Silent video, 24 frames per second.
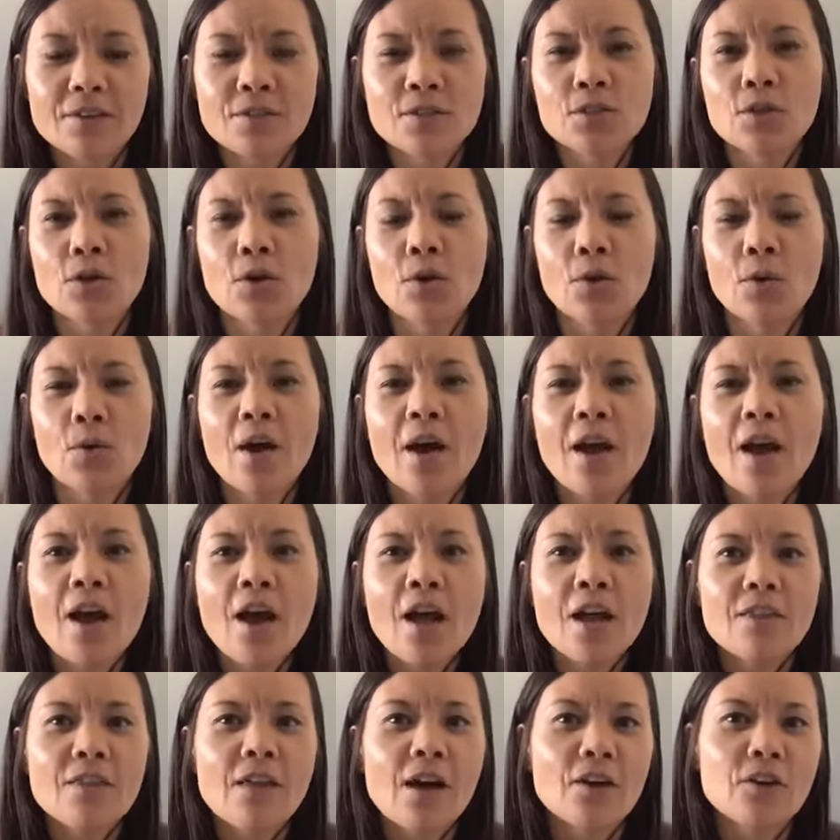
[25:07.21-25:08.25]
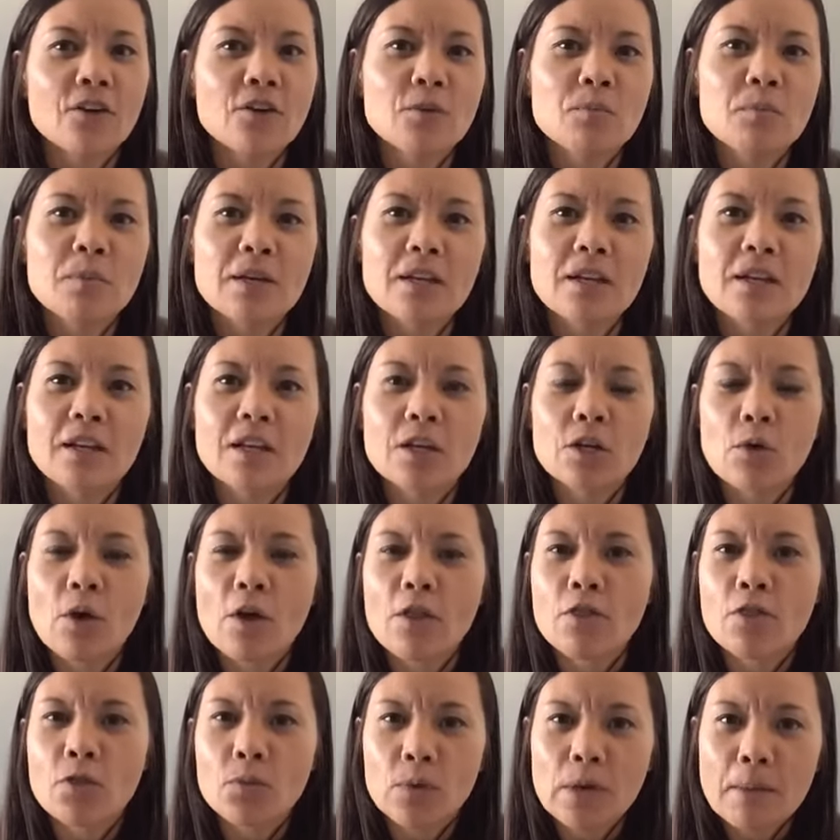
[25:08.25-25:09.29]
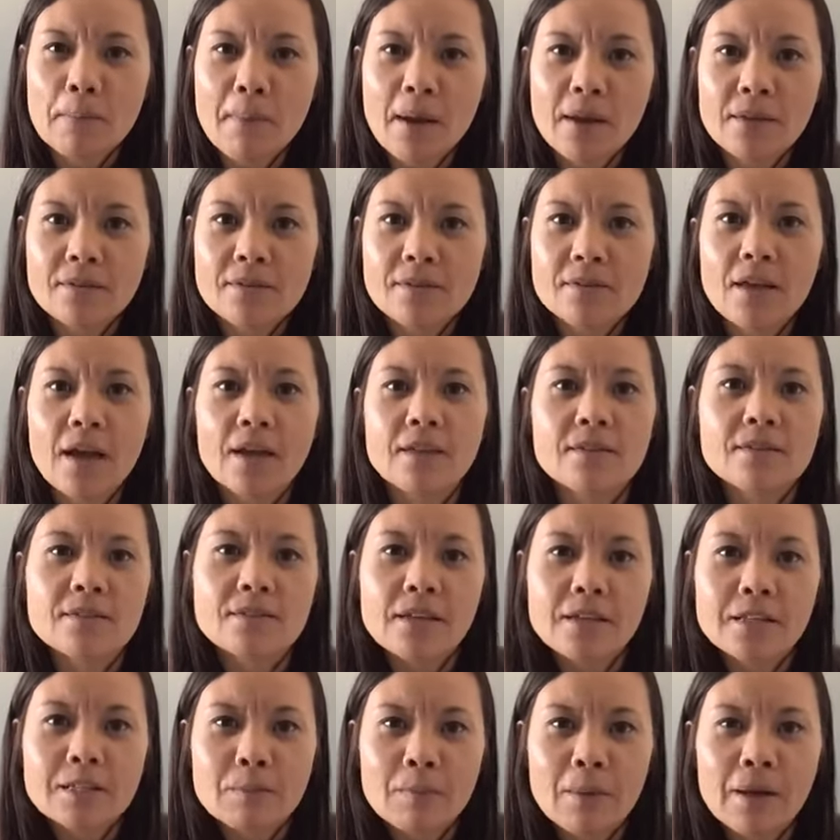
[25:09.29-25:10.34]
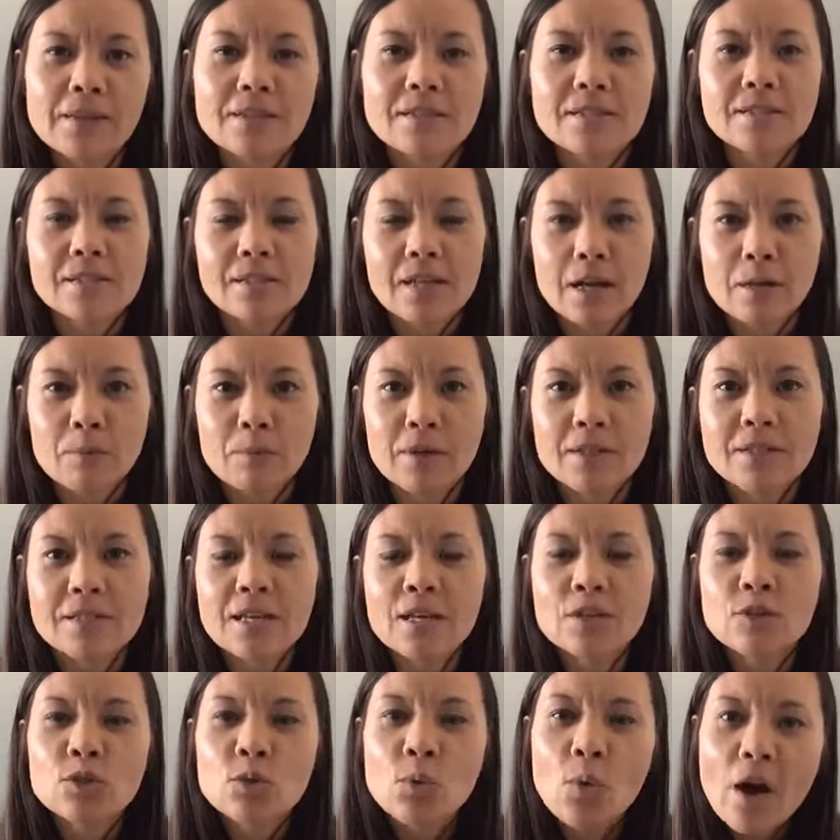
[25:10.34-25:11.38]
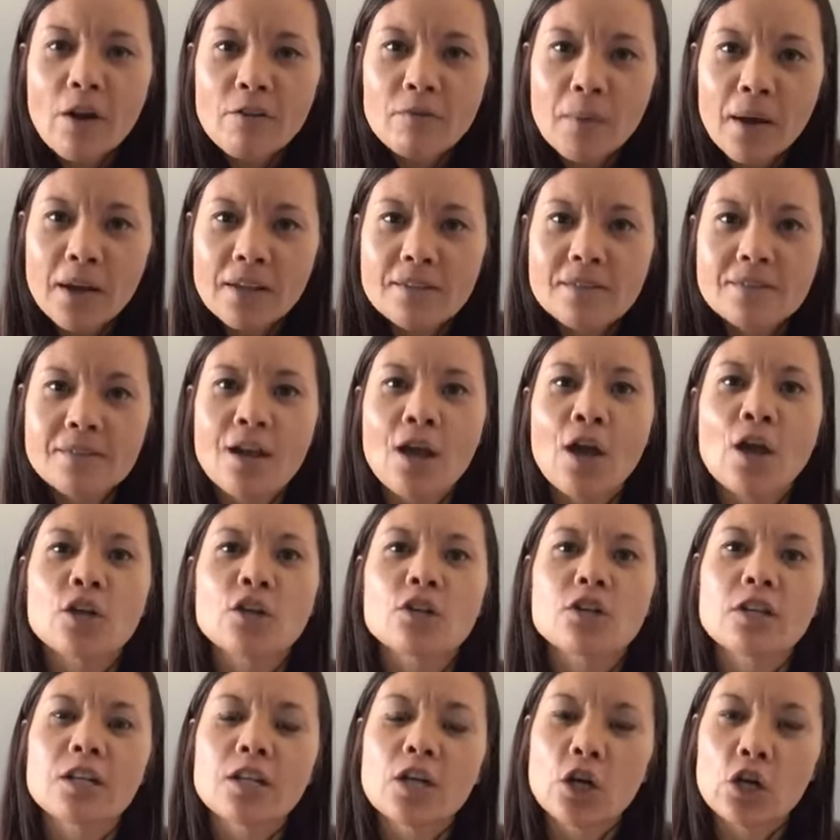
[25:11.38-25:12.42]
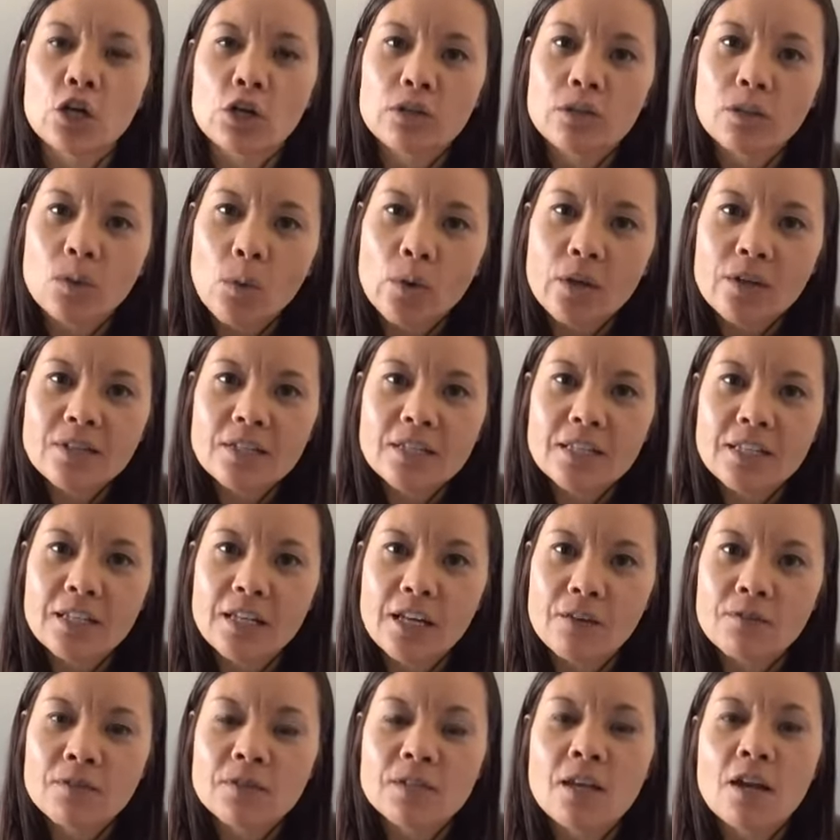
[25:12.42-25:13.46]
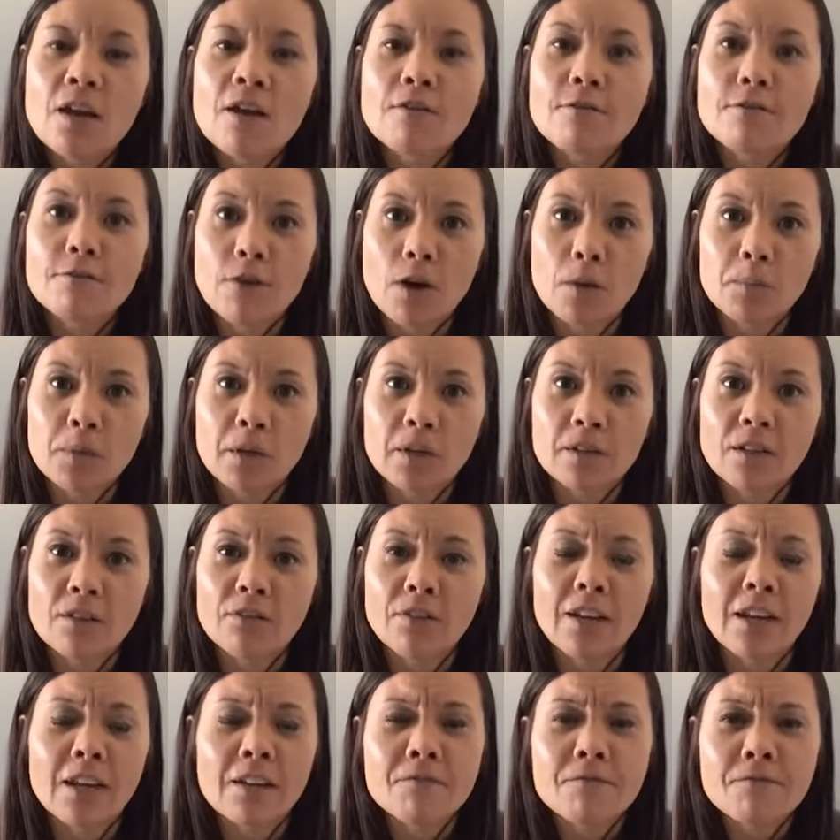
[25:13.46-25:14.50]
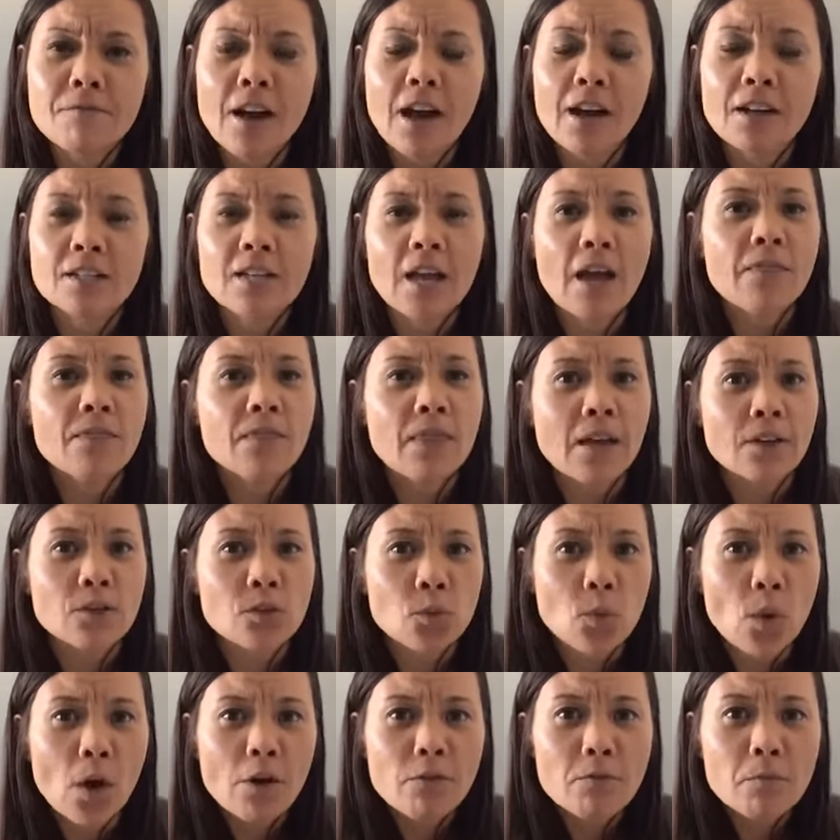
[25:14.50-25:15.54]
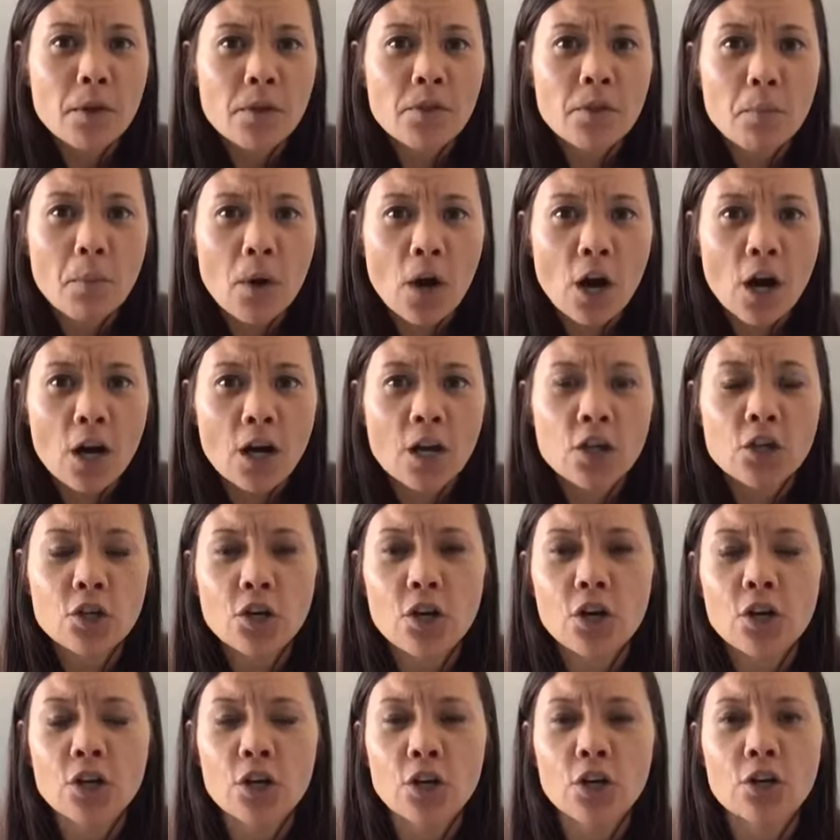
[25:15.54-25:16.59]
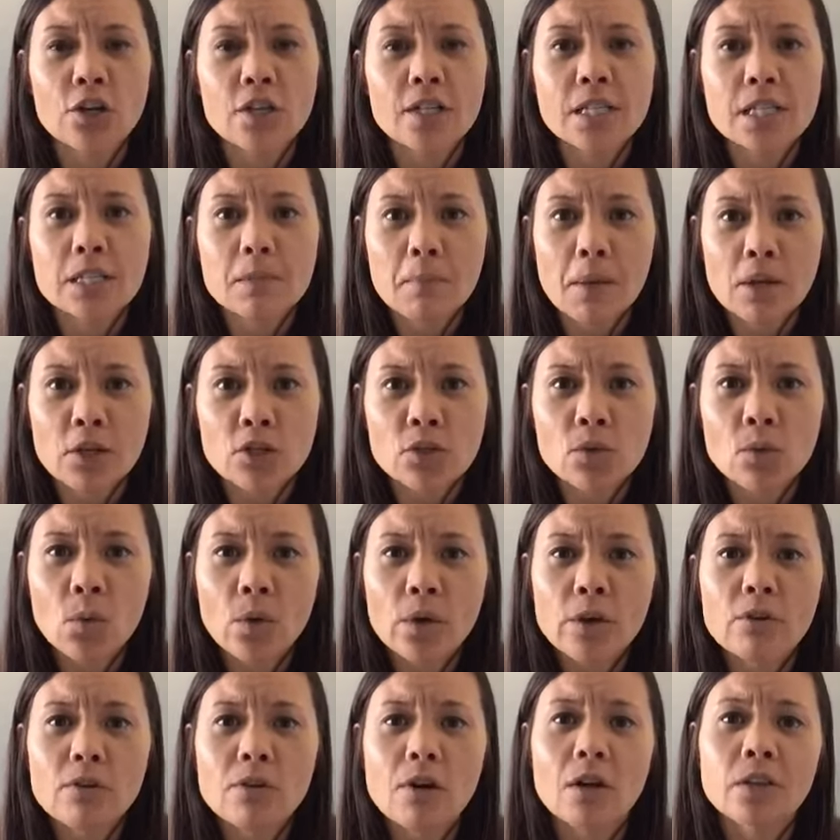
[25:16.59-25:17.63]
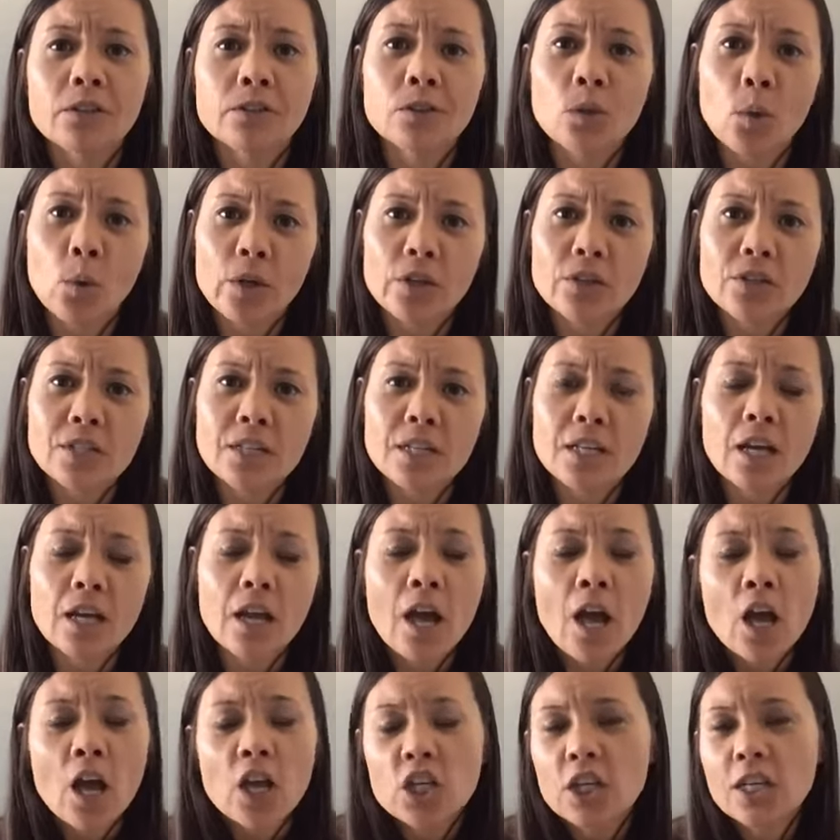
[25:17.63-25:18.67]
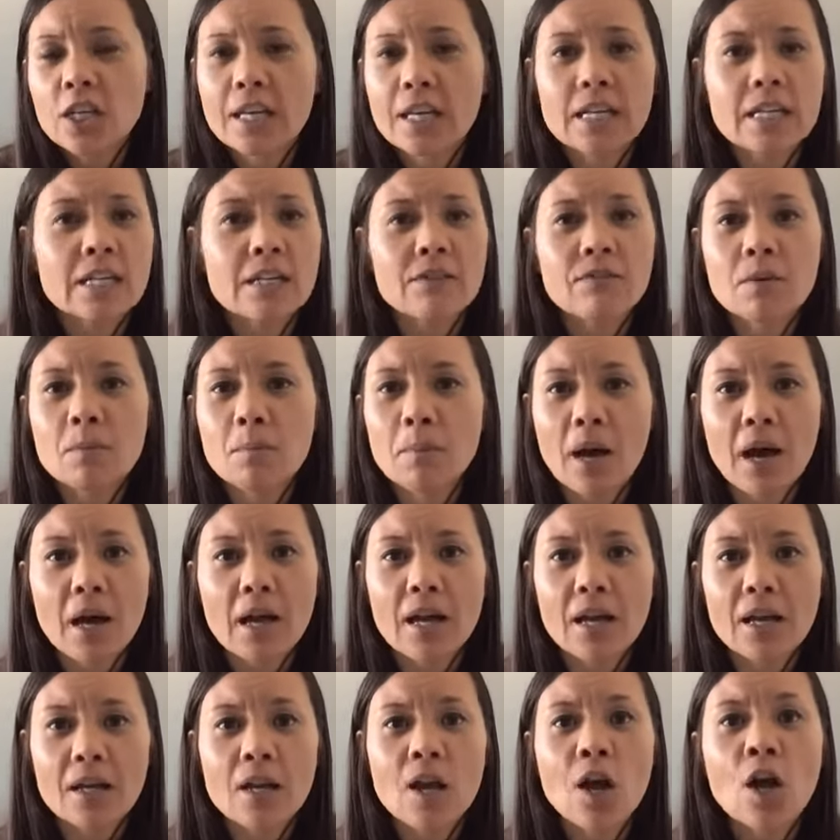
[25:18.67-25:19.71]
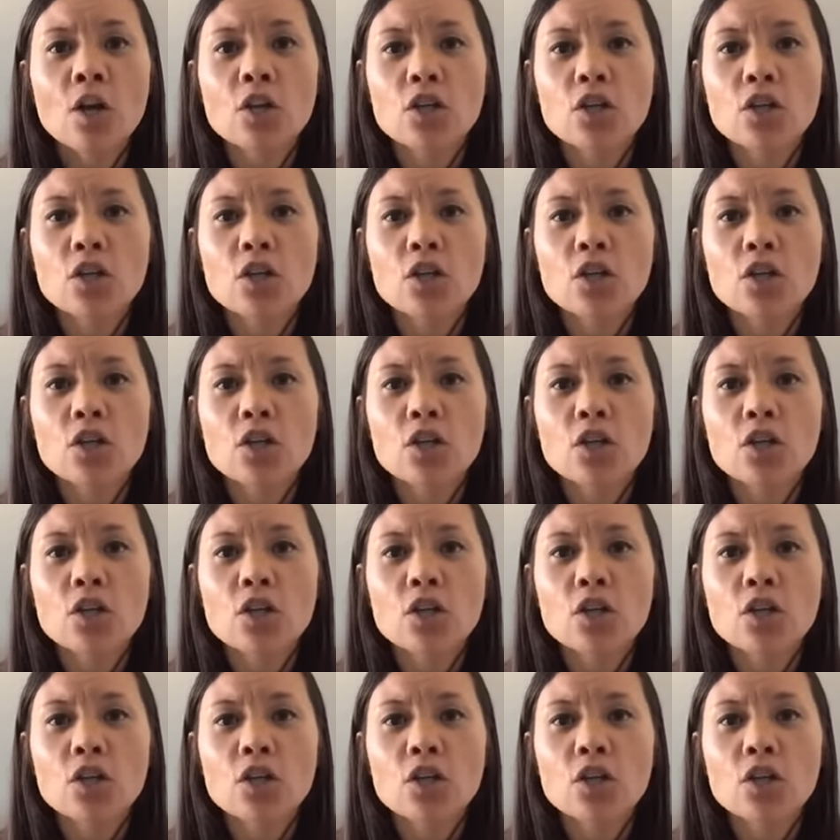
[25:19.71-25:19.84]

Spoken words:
So that could be, you know, at 3 months, at 6 months, 9 months, and 12 months, you're going to earn loyalty gifts from Young Living. In fact, at that 12-month mark, you're going to earn a special oil called Loyalty. You can't even buy it.